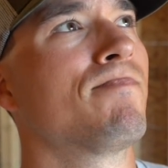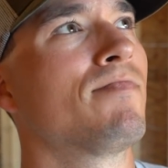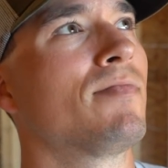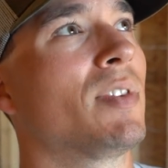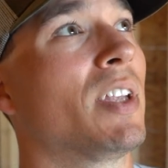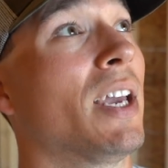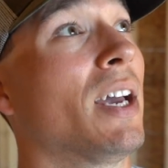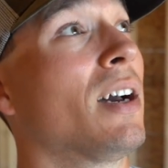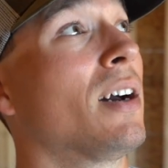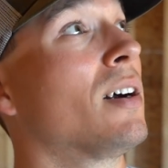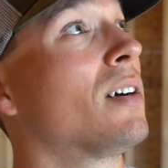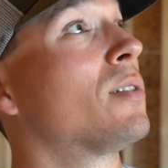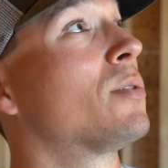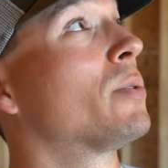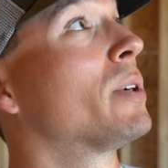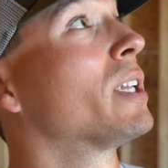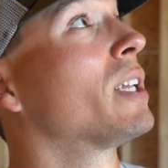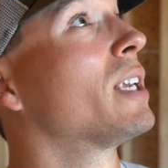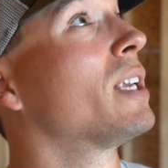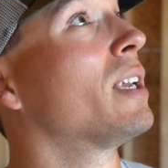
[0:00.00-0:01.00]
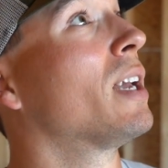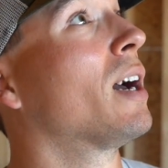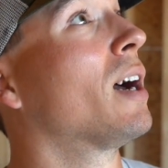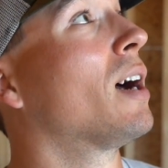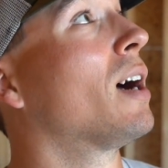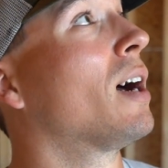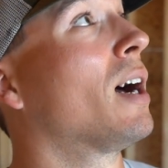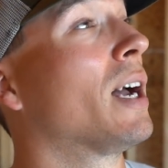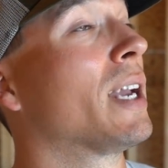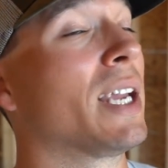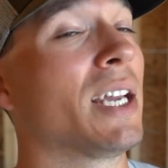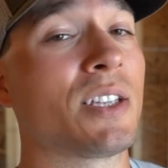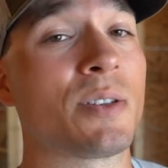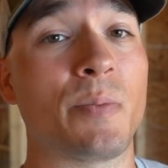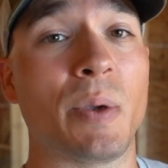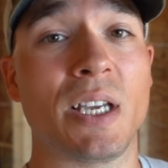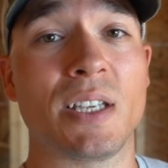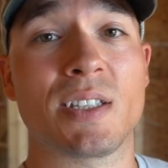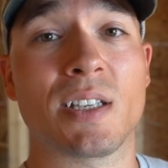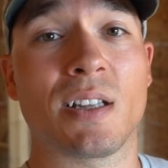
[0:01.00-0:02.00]
yeah, really, I guess
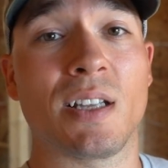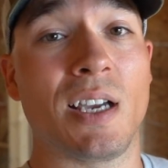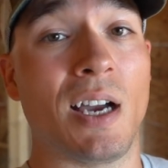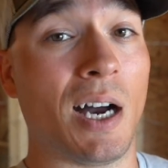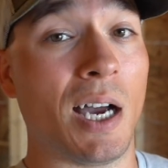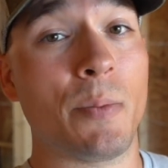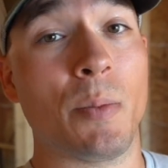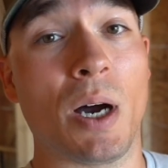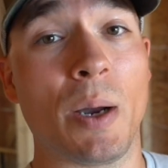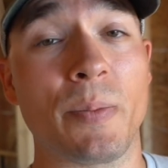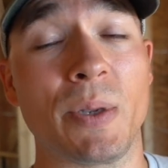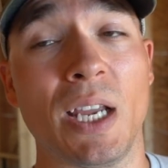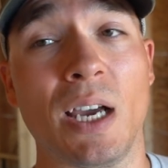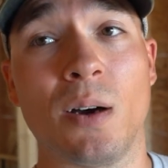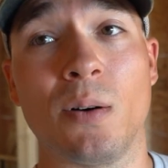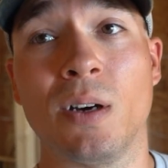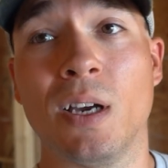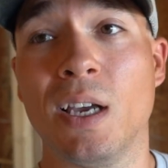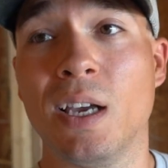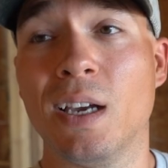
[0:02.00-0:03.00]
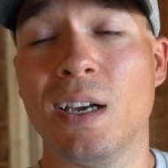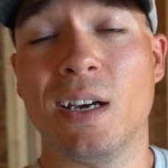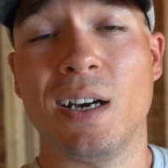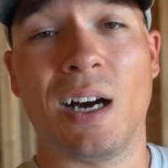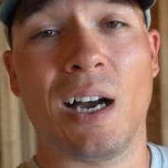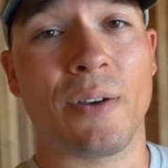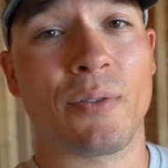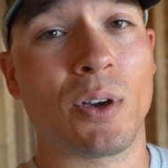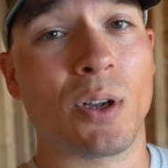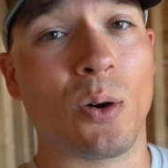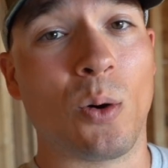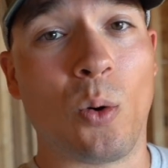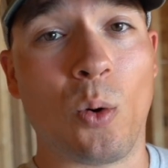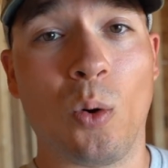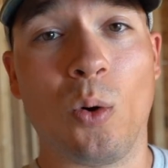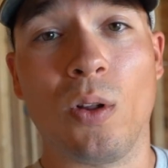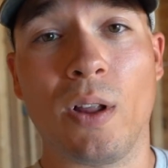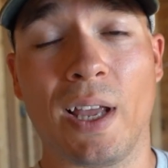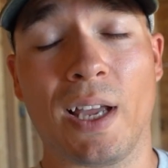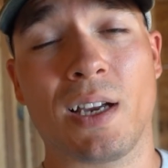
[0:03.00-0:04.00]
basically I'm up now. I've got a
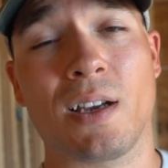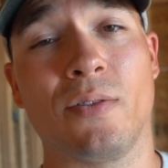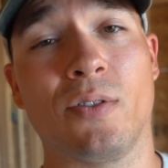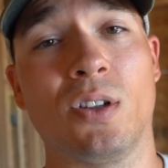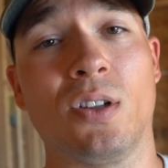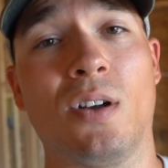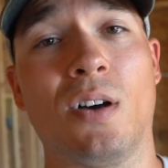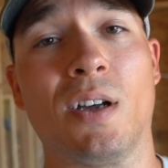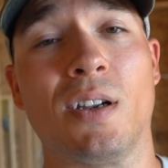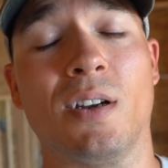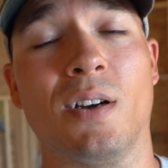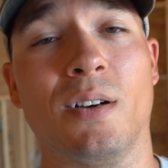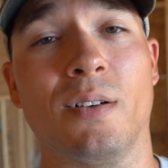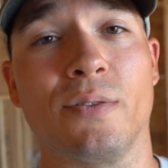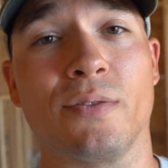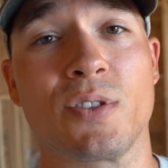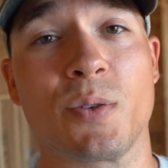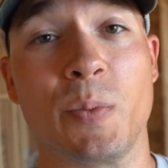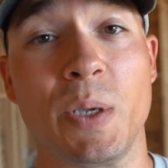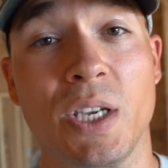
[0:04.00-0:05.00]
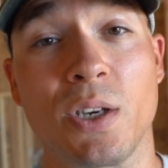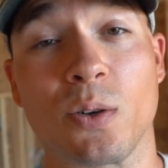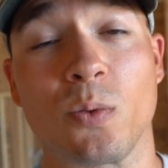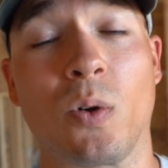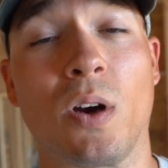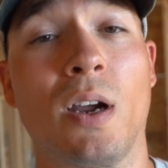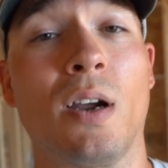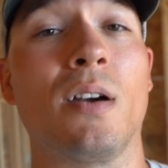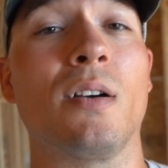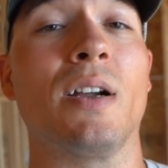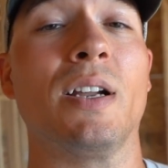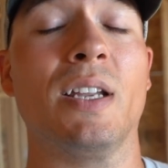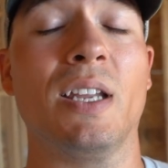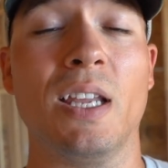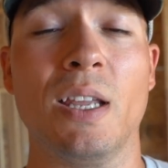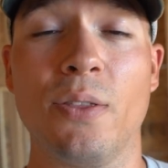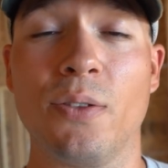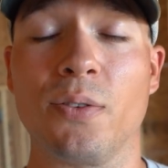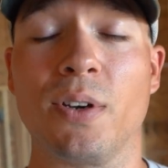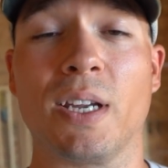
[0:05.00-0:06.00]
whole heck of a lot of speaker wire and
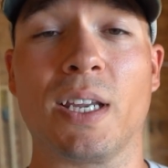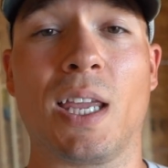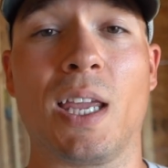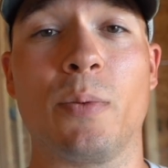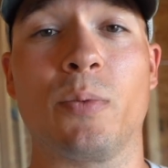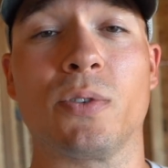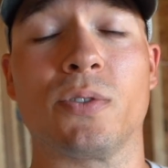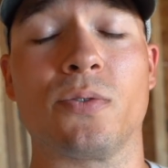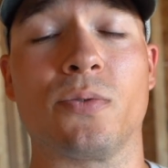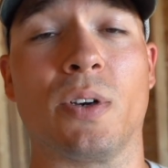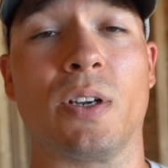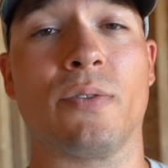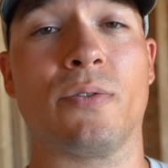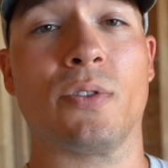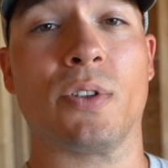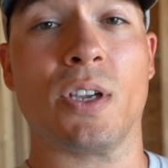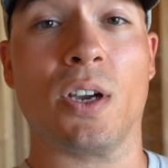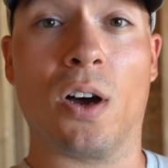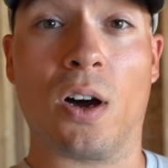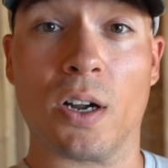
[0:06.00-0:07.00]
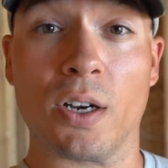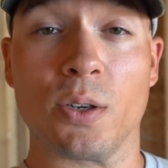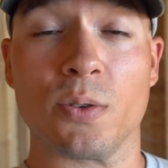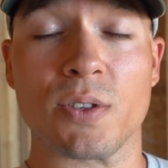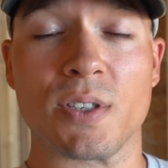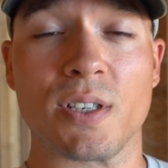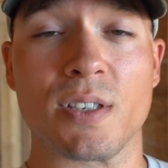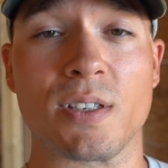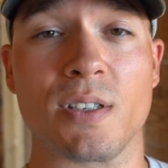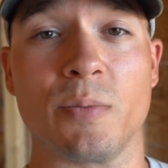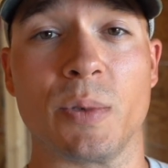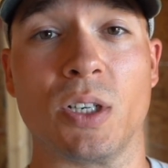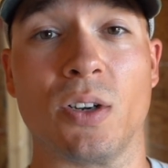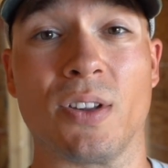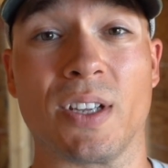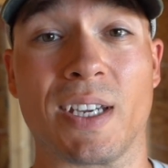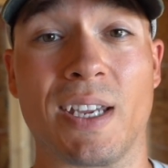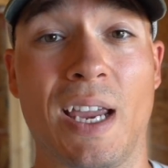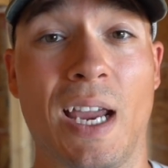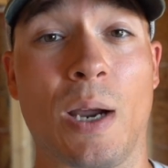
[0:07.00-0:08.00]
Ethernet cable to run for the audio system and all
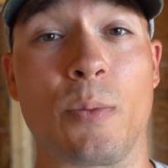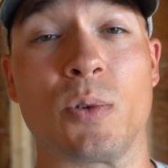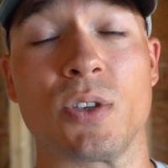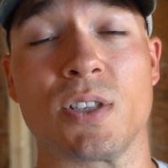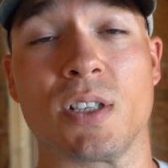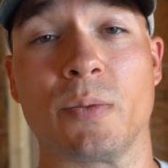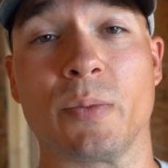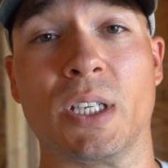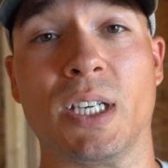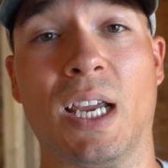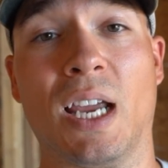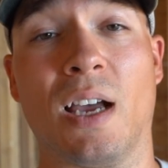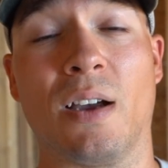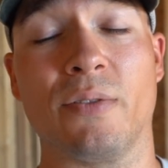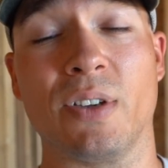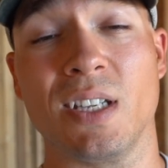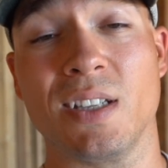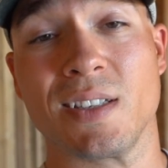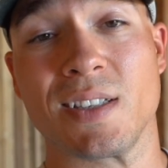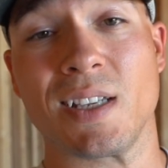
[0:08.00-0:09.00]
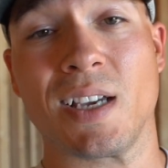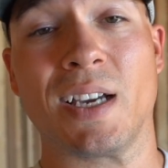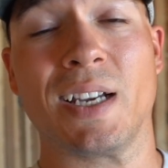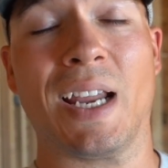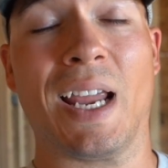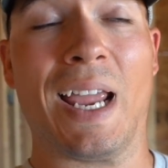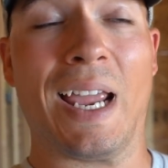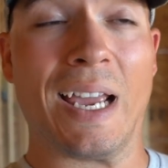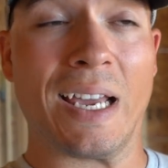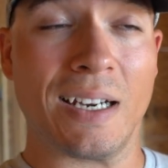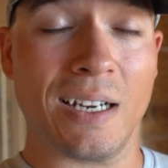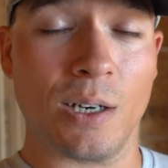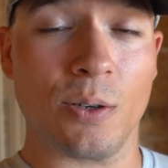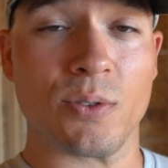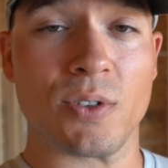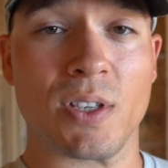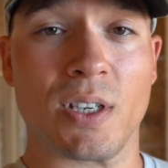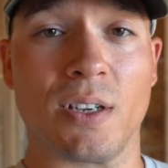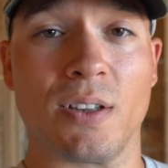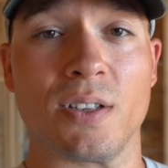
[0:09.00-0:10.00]
the cameras that I'm going to have inside and
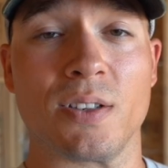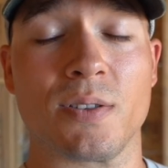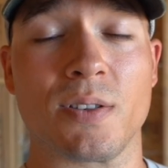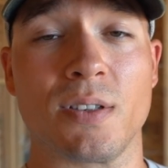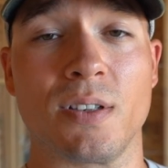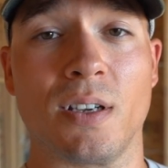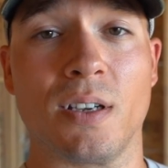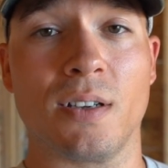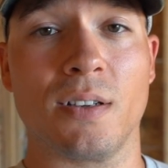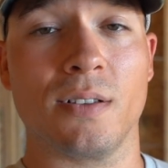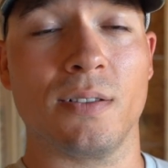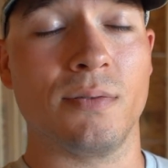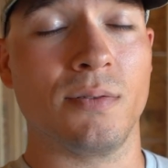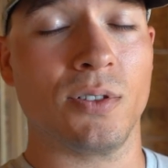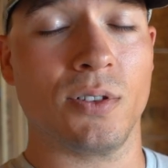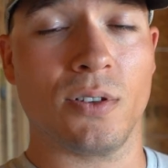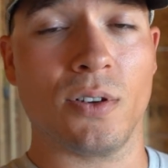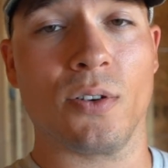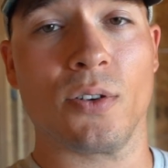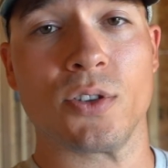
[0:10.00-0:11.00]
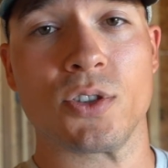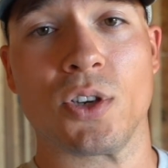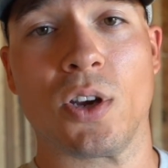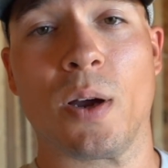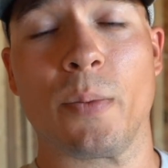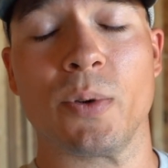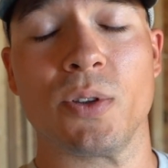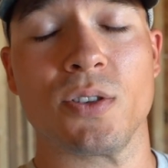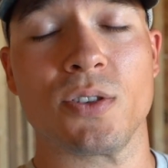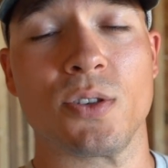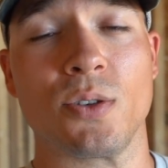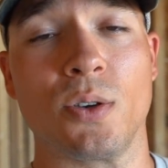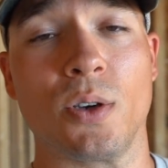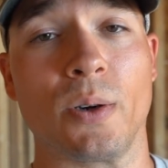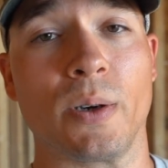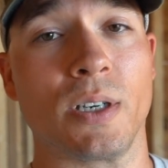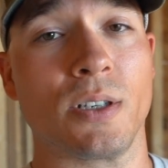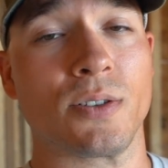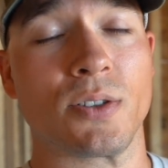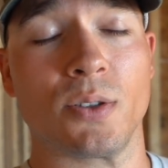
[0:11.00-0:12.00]
outside of this, you know, the shop and the
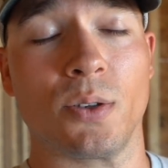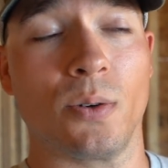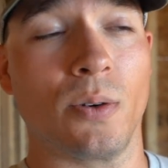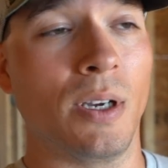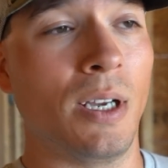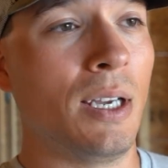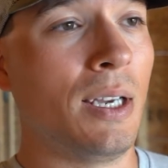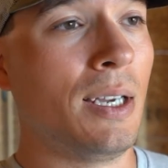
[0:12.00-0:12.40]
studio here. So